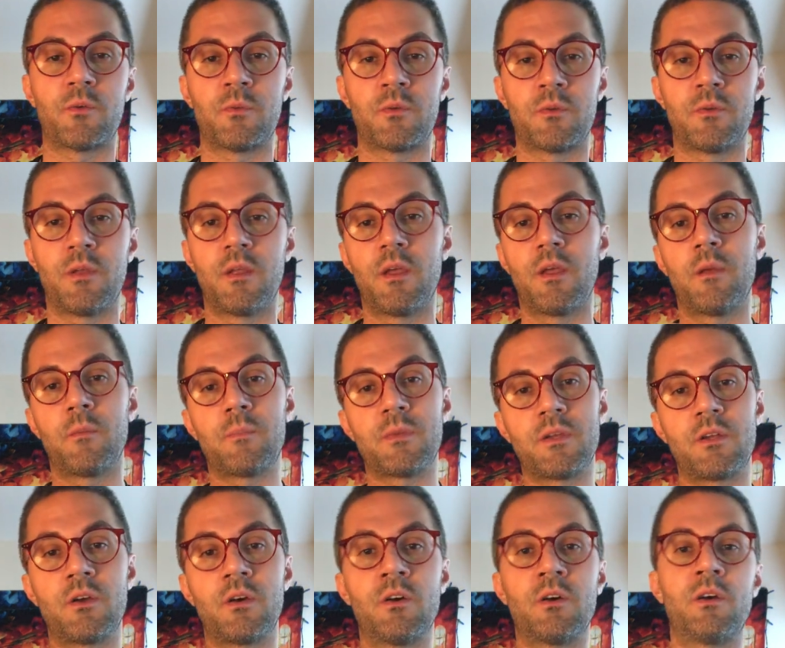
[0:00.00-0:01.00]
It would be
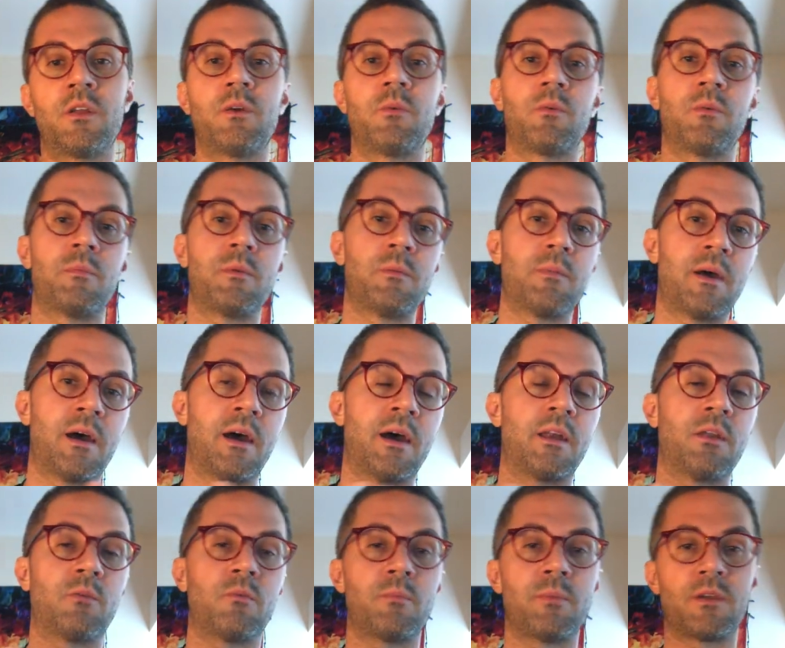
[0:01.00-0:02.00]
good, it would be
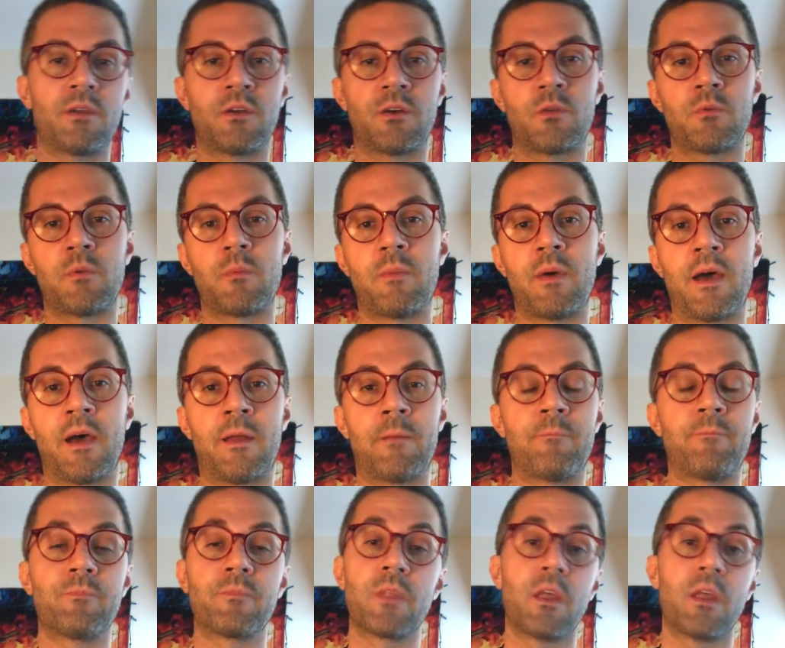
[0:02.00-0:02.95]
bad, it would be good, it would be bad.